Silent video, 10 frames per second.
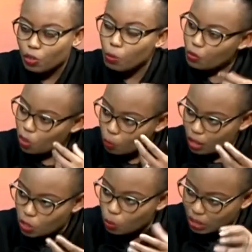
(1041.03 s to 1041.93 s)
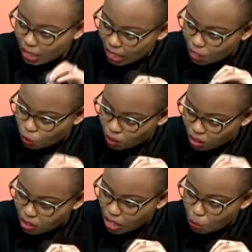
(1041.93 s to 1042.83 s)
form of recommendation, particularly during
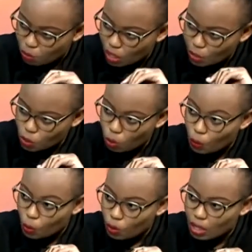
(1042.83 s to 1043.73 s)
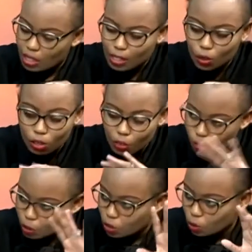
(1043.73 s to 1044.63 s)
this time of election where we know that there's a lot of
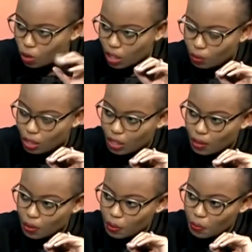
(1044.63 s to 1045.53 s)
information going out there?